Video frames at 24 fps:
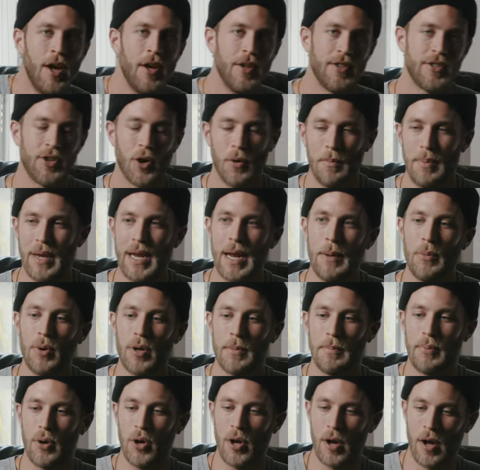So being able to
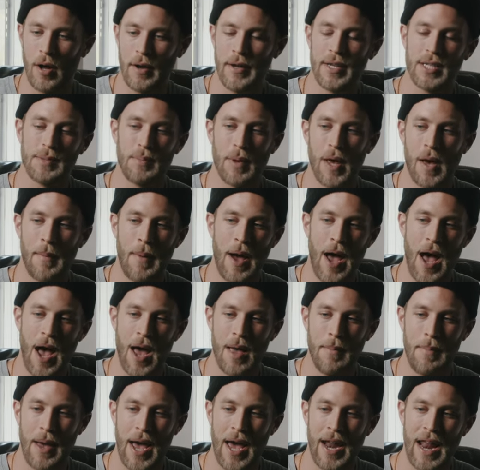put it on display on my
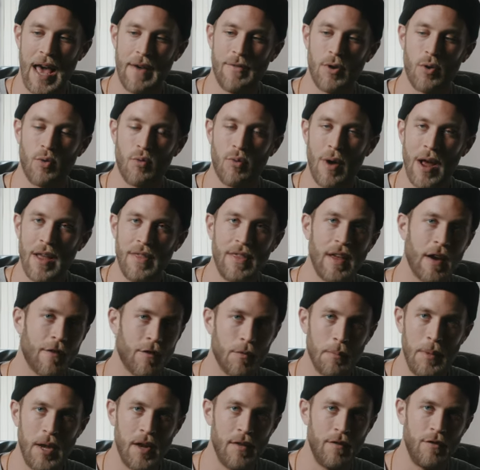iPad, have it right there for
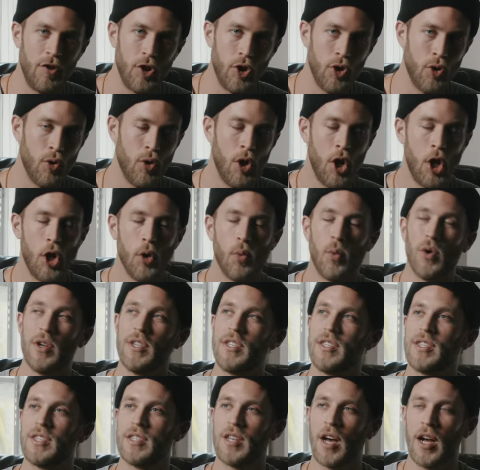me to view was
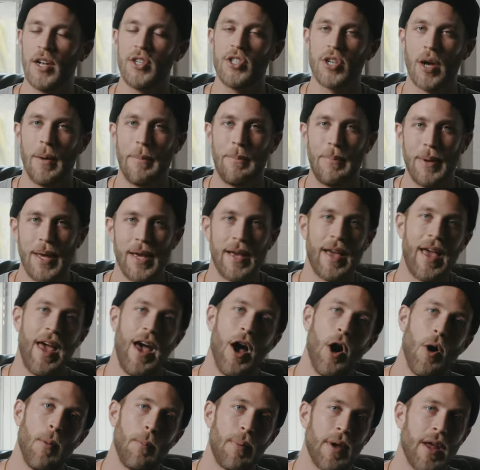such a big
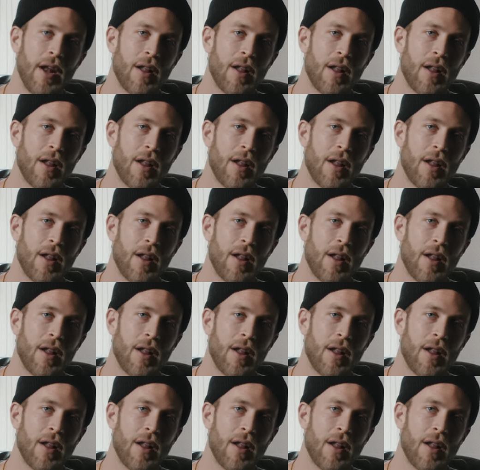help.